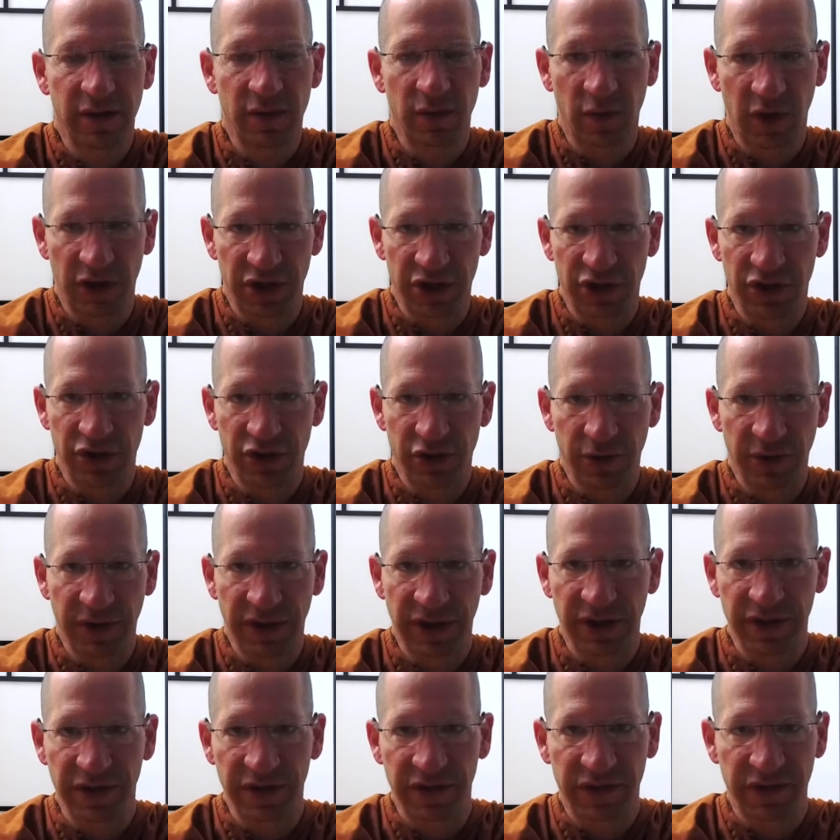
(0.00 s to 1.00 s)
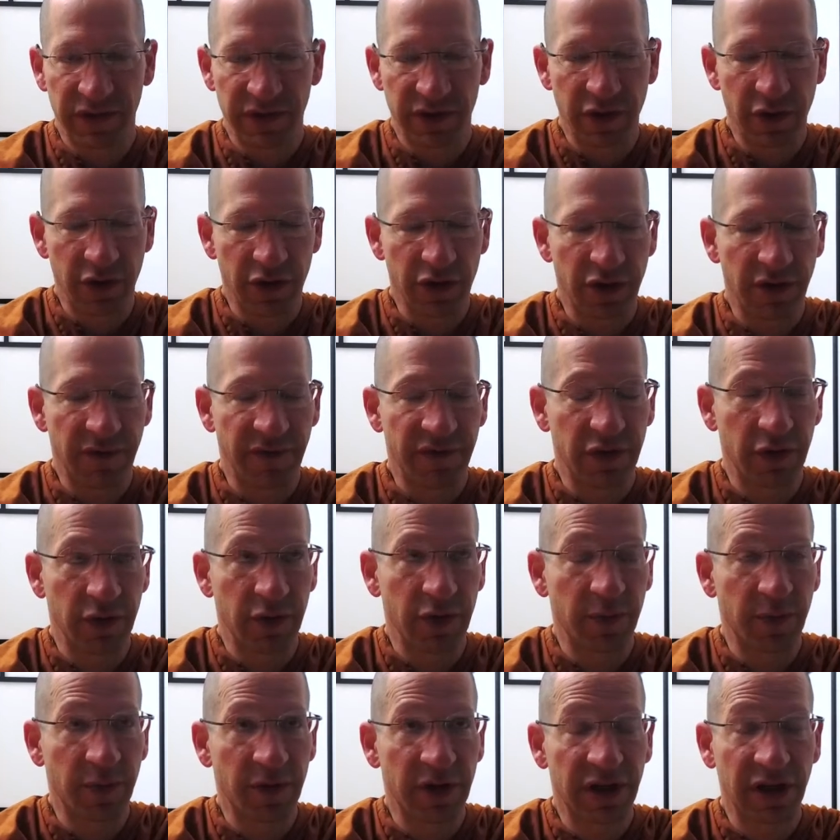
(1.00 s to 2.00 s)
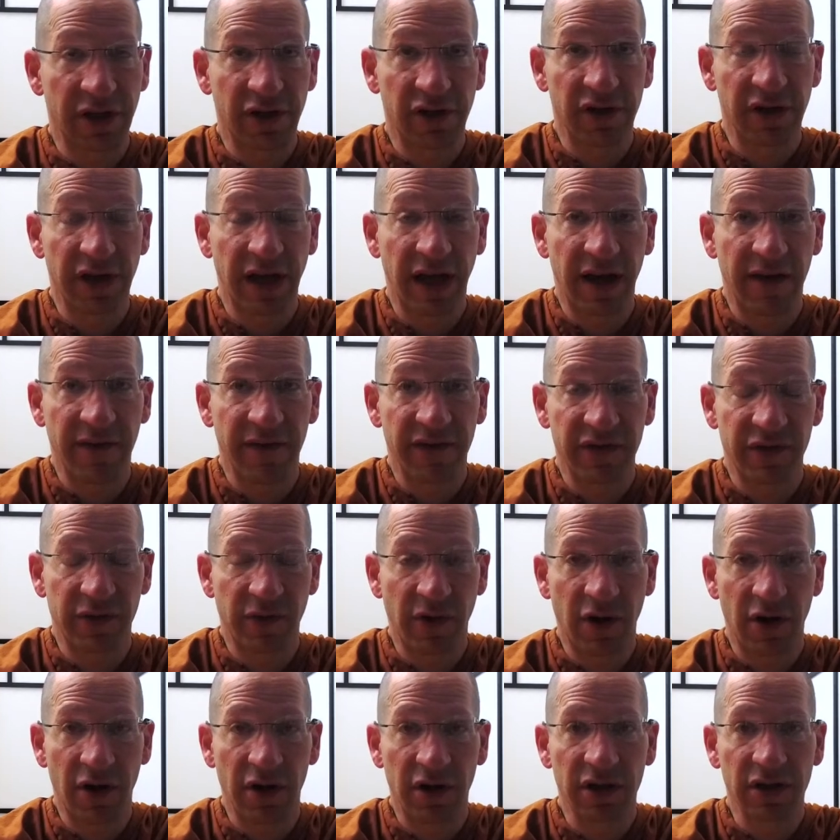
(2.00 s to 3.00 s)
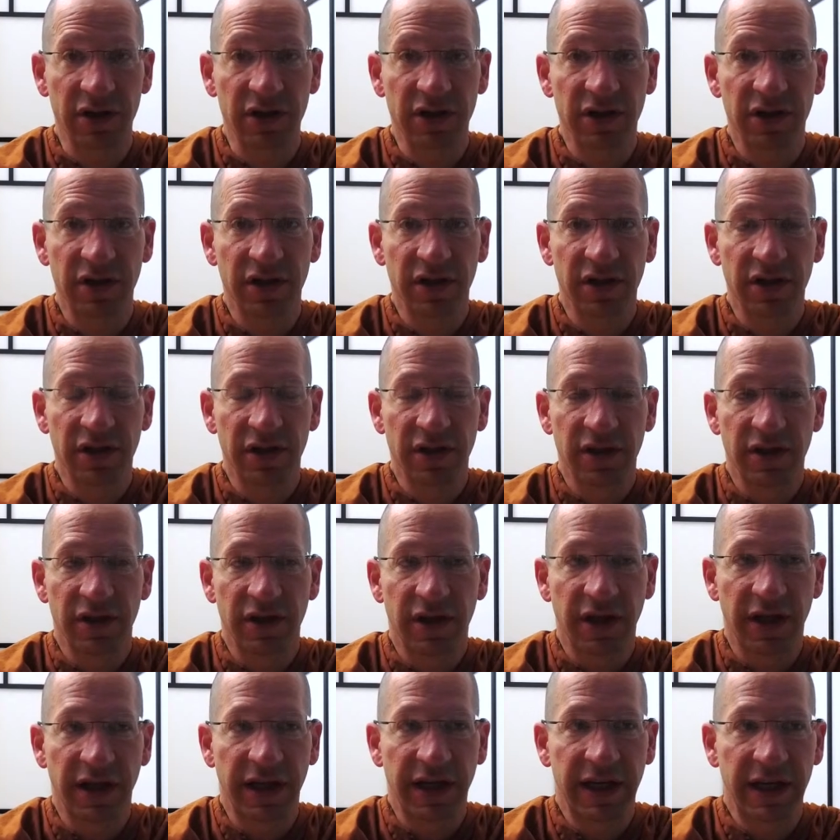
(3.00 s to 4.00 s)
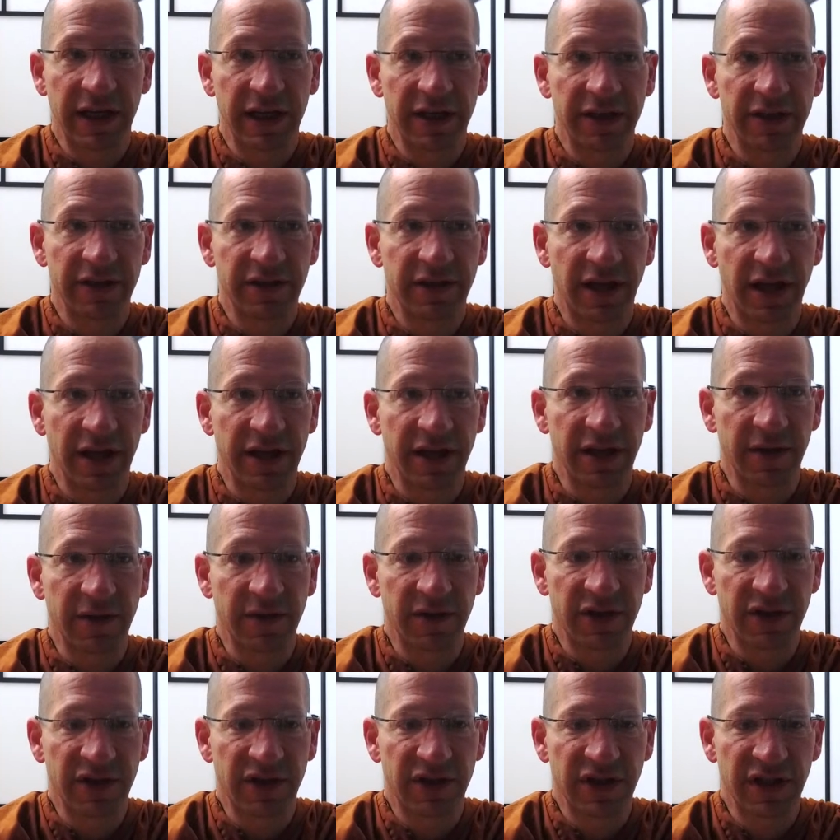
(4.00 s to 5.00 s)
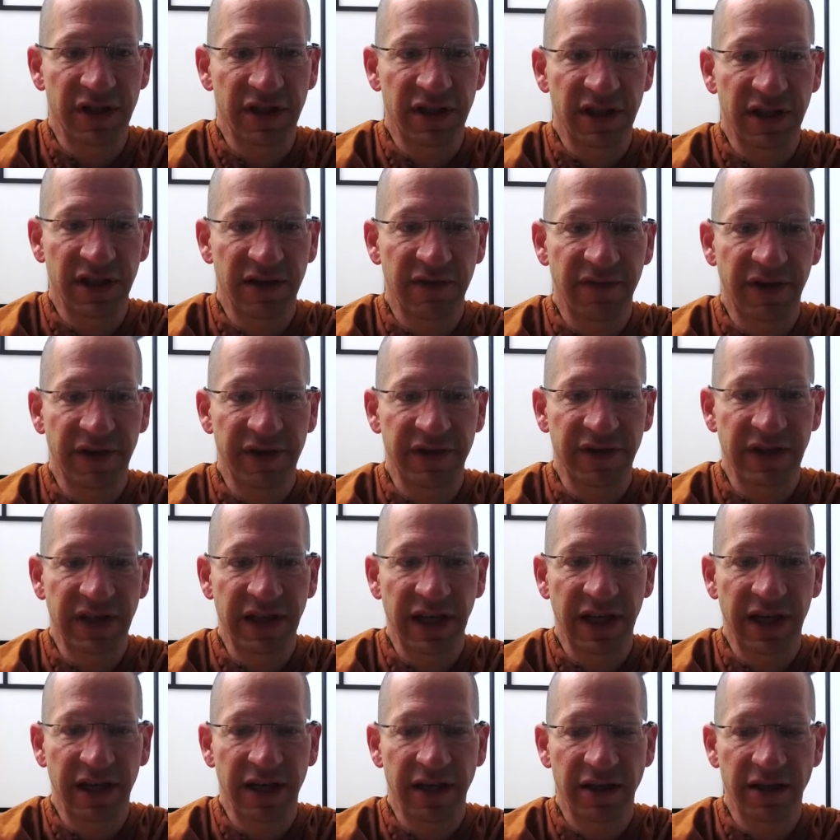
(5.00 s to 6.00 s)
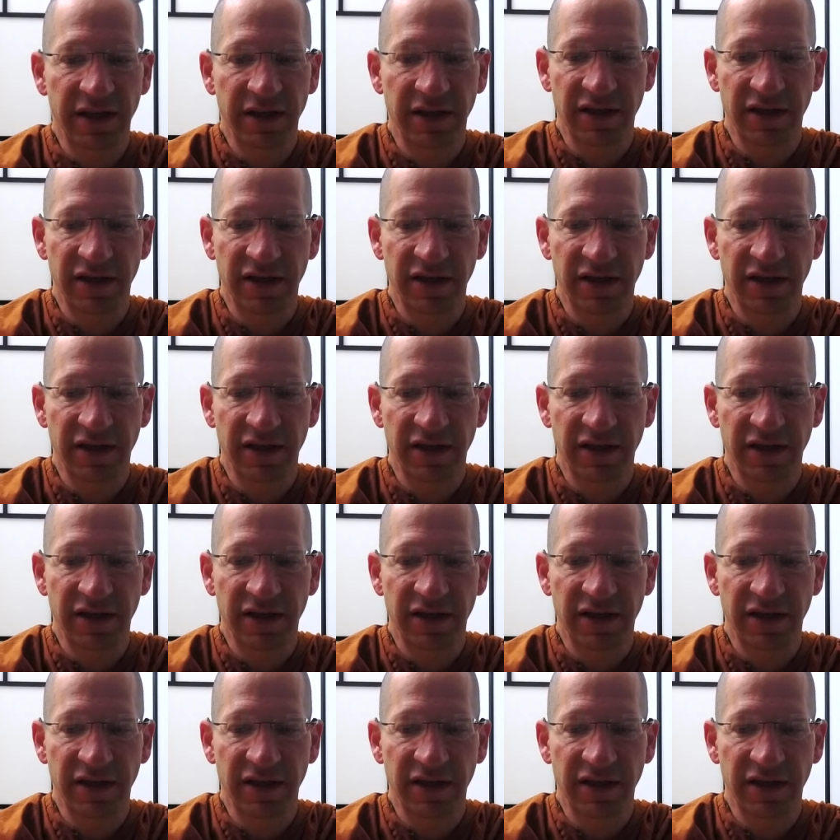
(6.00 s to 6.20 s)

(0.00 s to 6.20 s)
what you're doing is the view you particularly have is wrong. And I think we just need to investigate